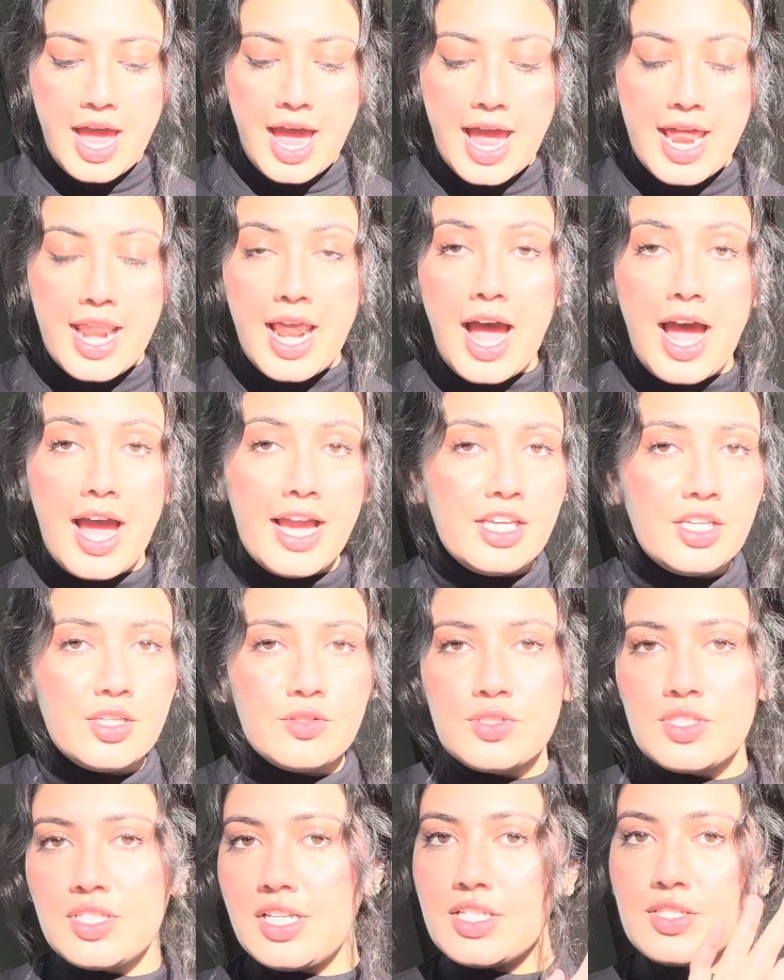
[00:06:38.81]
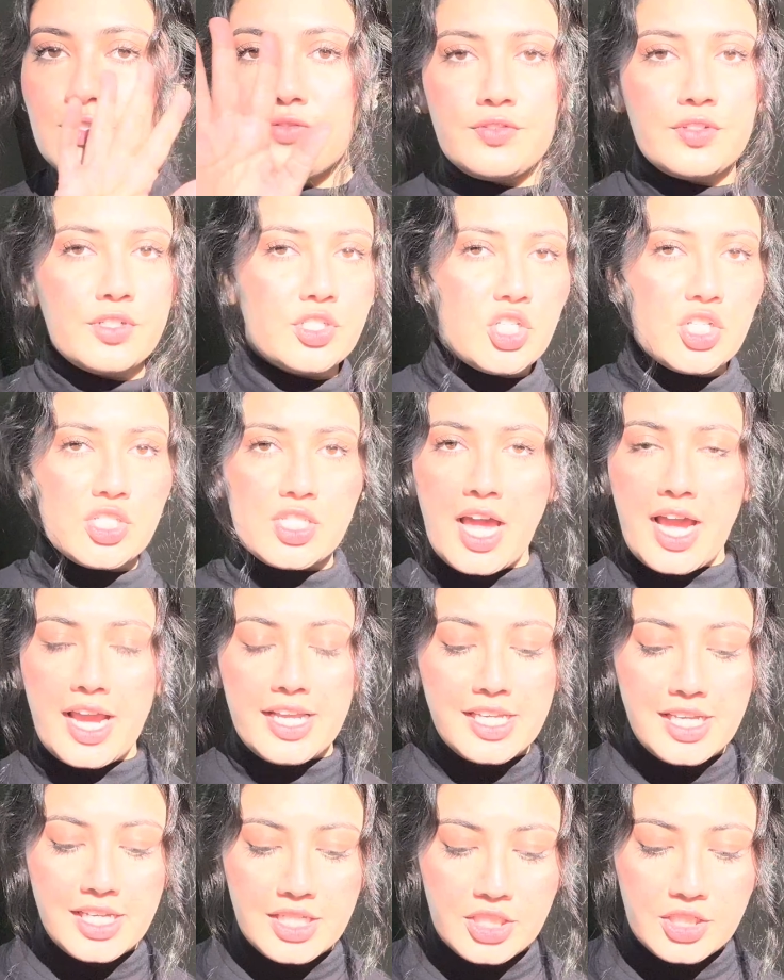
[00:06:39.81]
and I use these for just
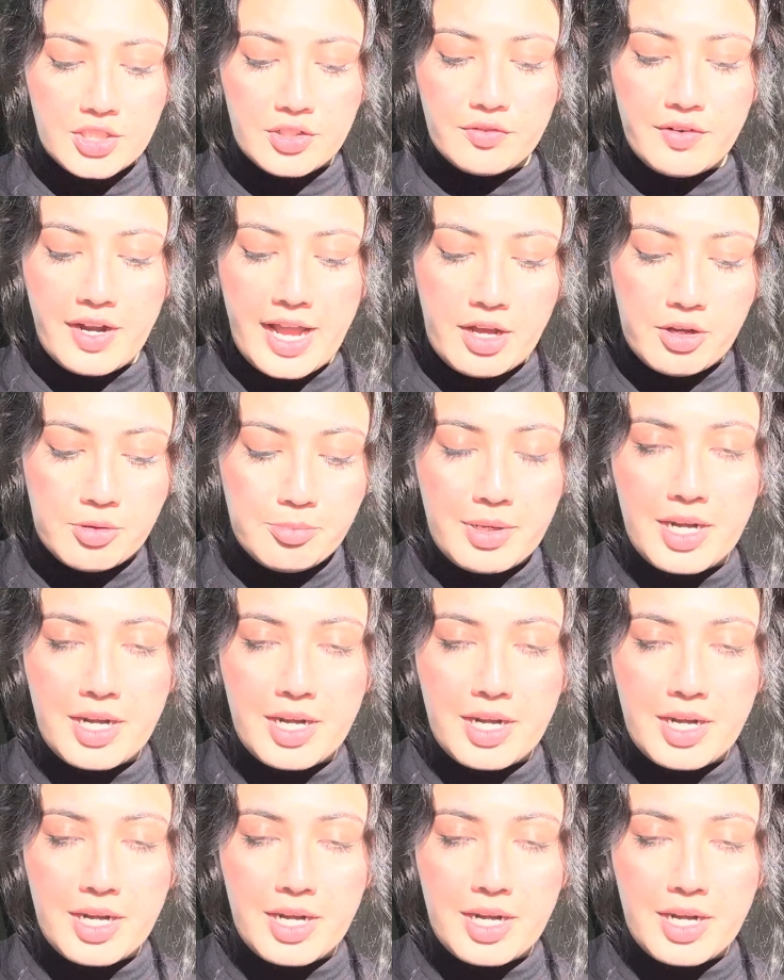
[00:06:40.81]
hiking year round,